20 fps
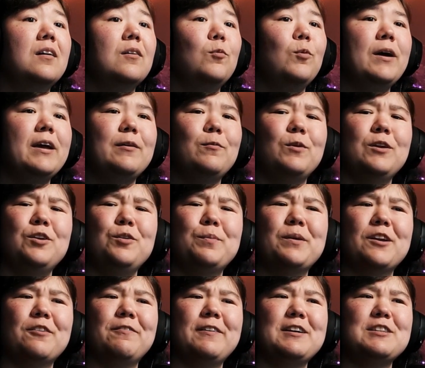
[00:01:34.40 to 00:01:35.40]
Wait, when do
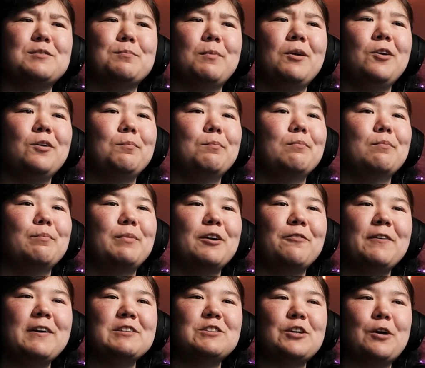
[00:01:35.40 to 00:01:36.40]
butterflies molt?
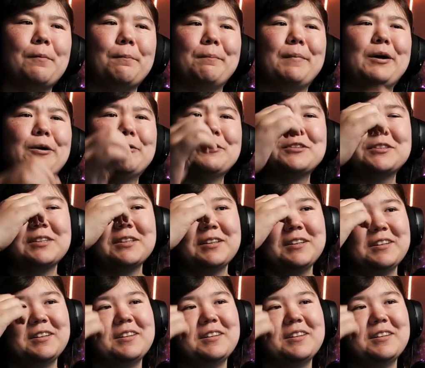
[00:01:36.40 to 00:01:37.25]
Butterflies don't molt?